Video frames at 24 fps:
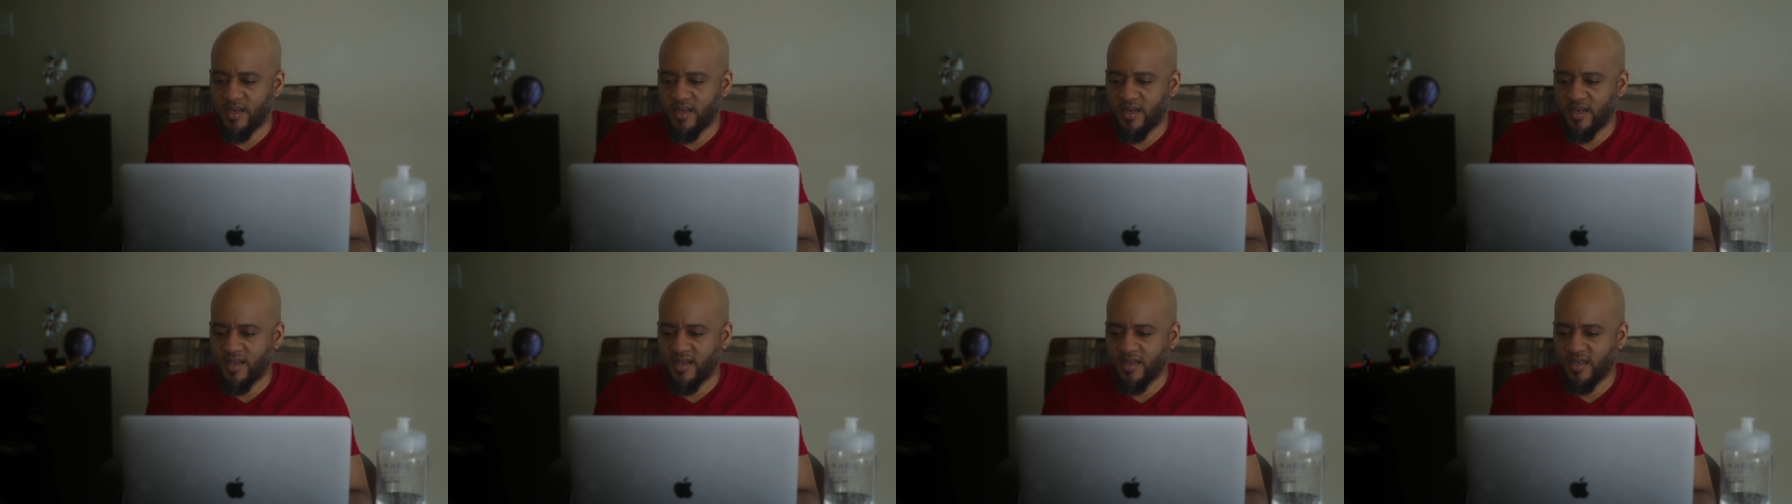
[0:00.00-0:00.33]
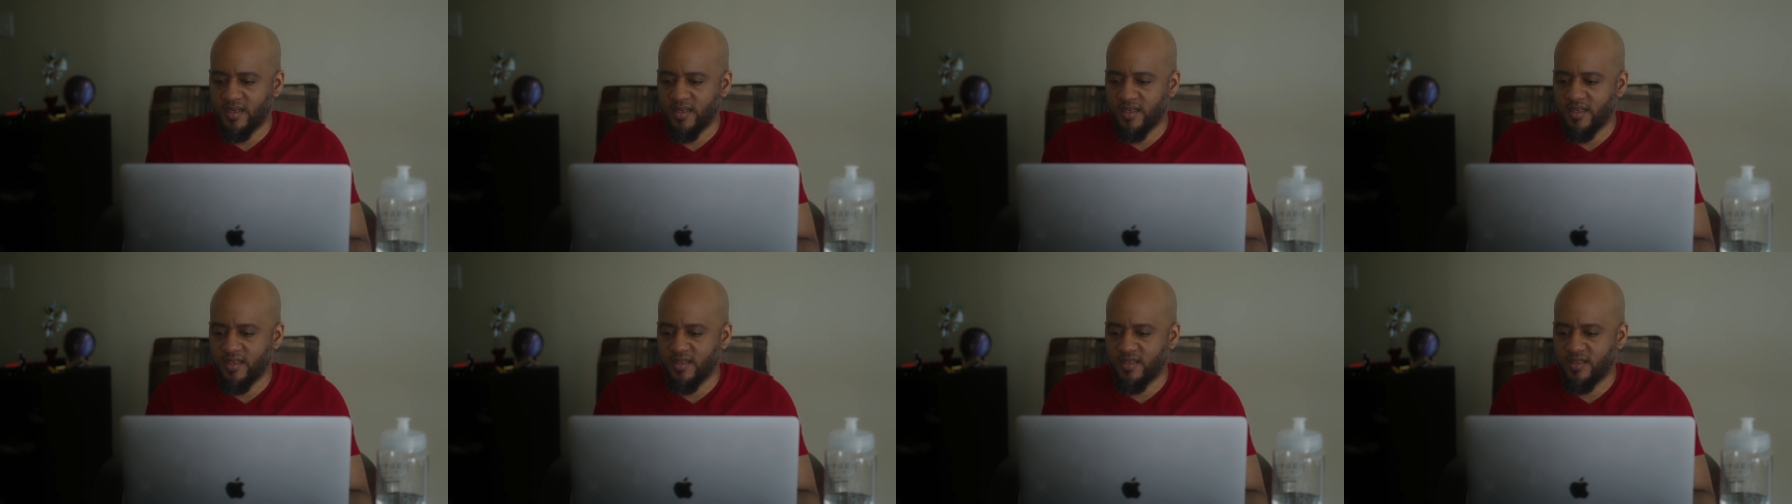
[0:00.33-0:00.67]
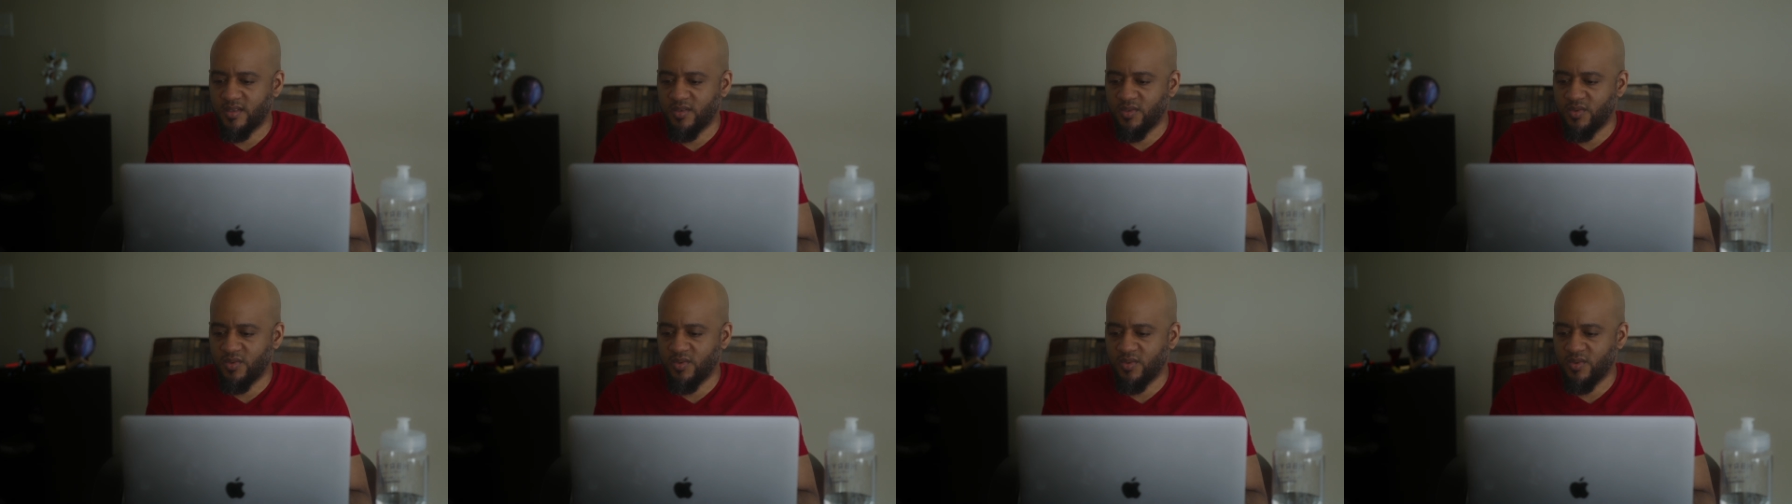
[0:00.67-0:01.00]
I need
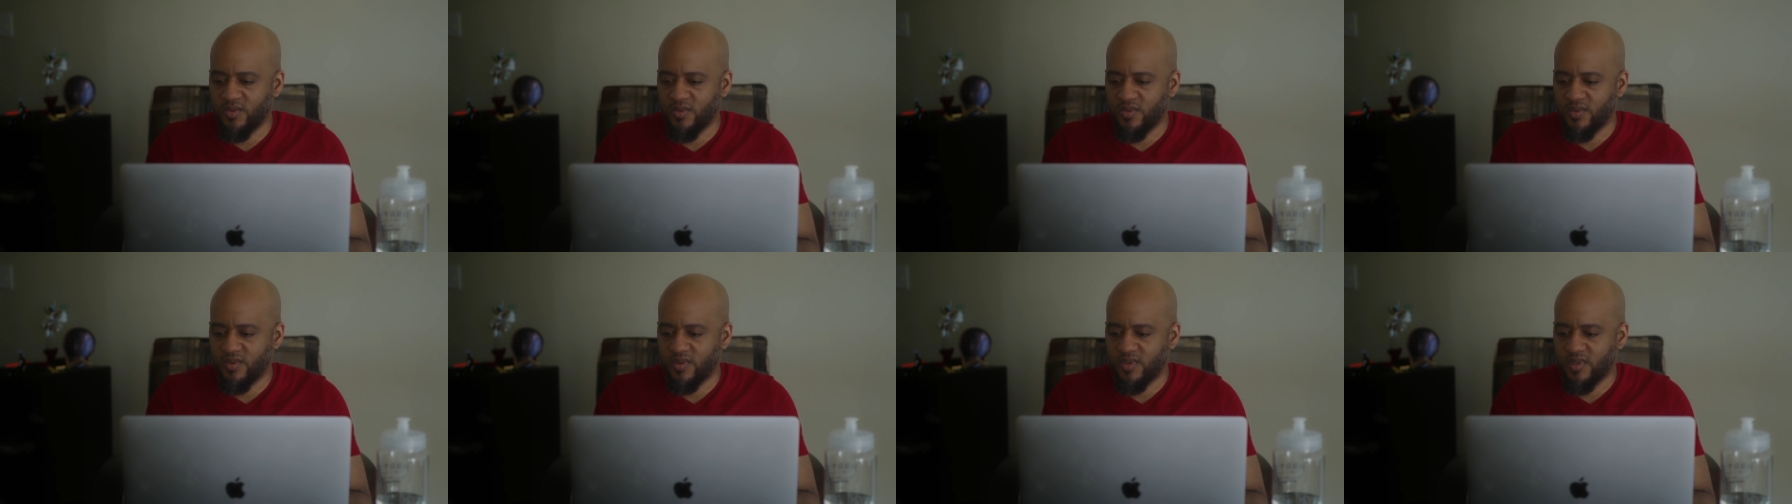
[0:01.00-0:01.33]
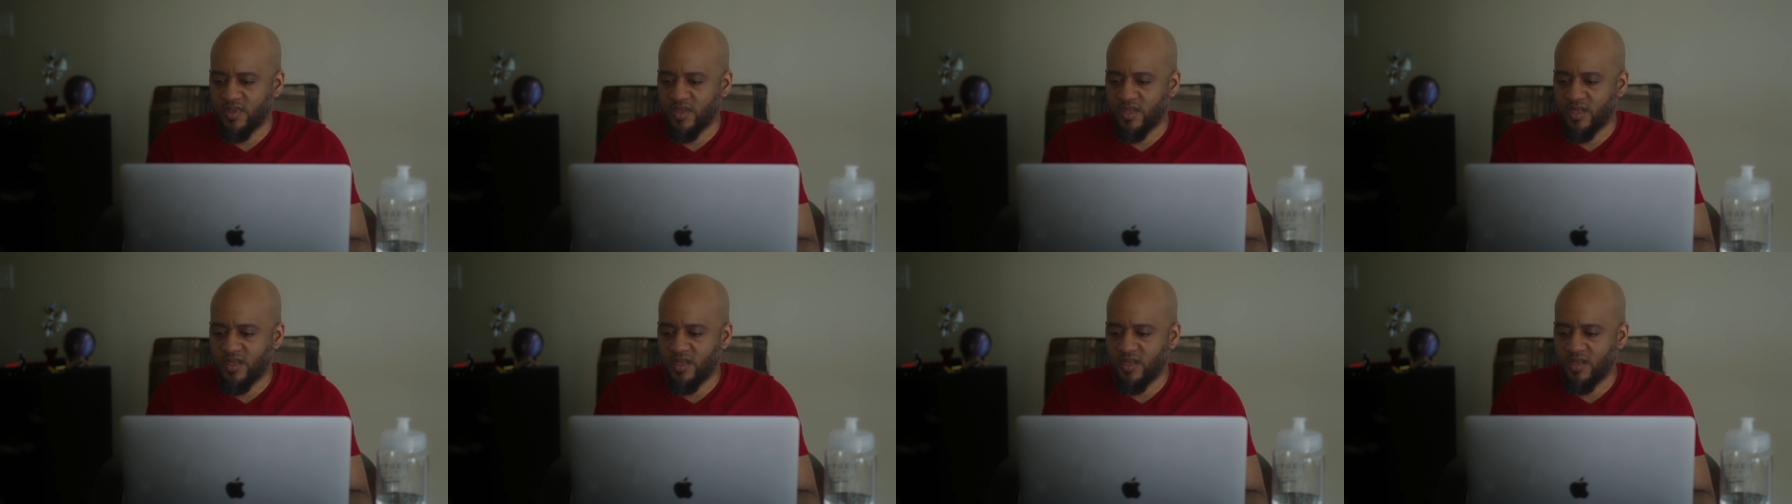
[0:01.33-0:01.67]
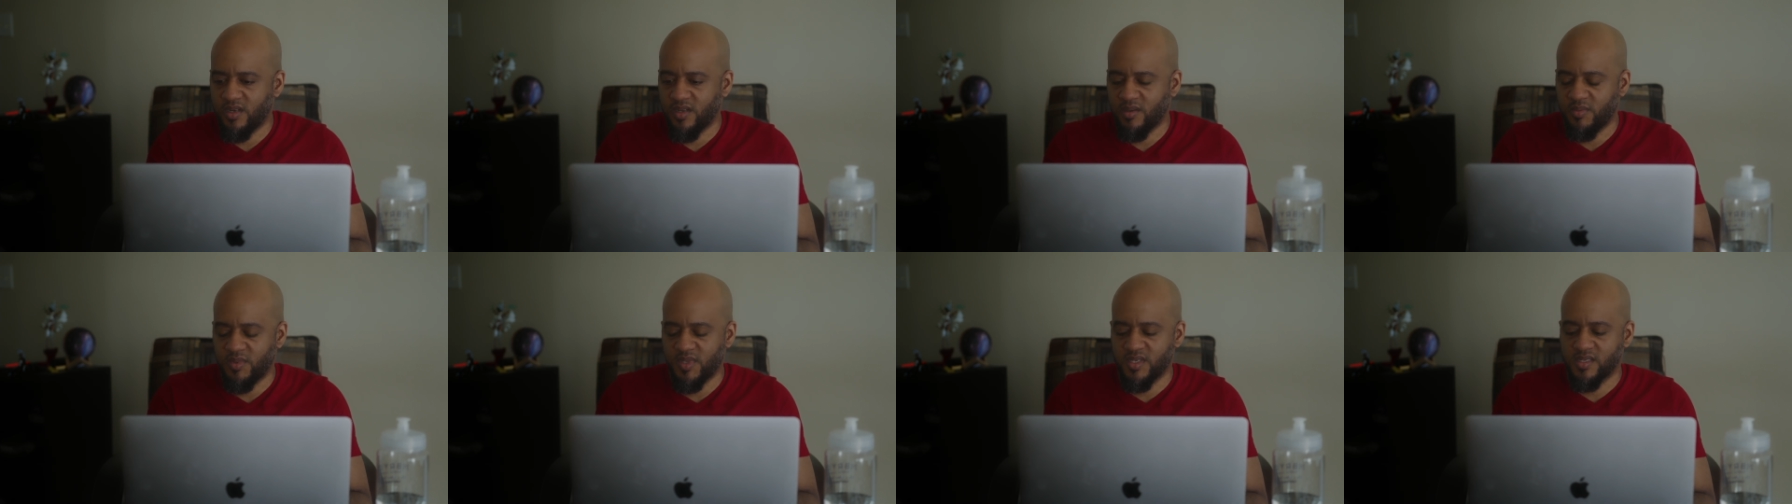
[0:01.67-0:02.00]
to
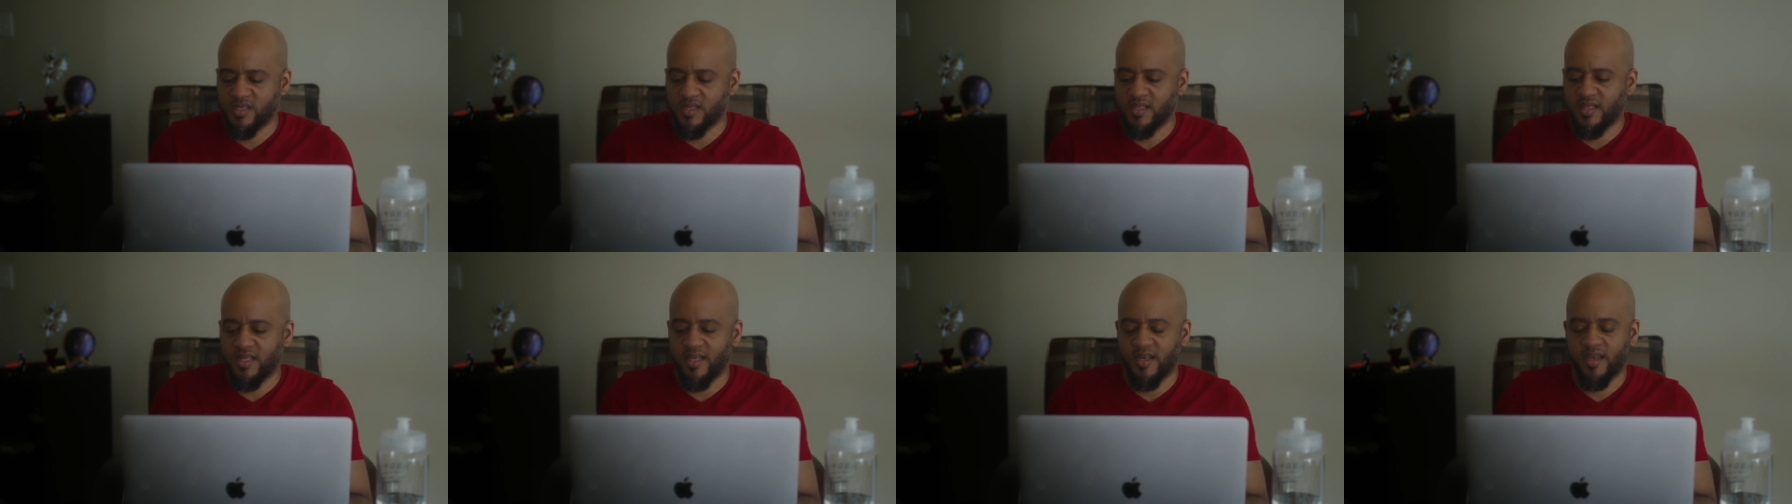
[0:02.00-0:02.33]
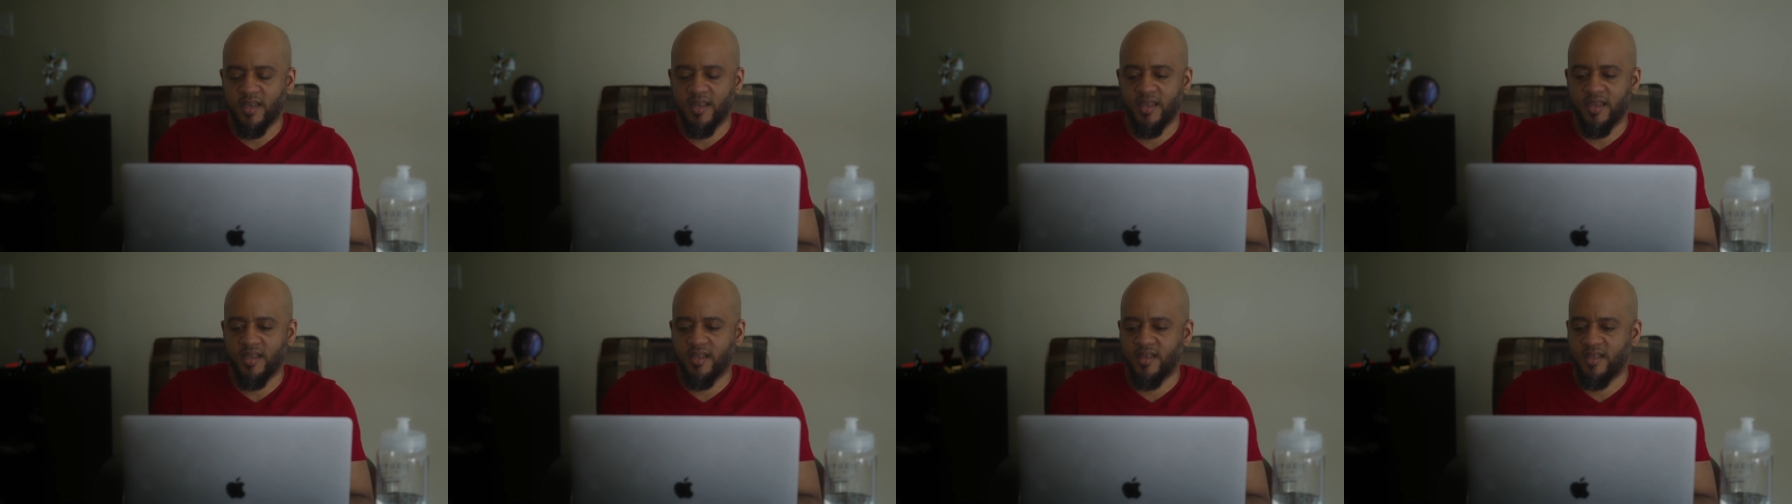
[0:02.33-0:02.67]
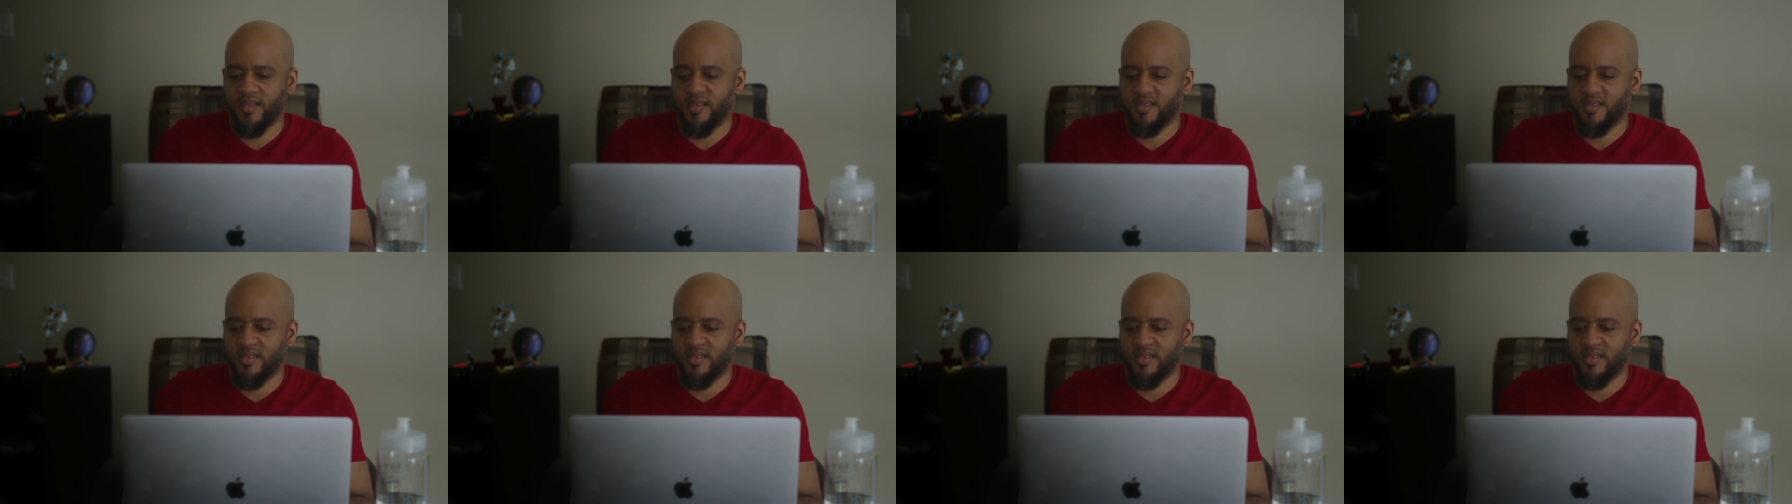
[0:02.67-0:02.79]
hit up this client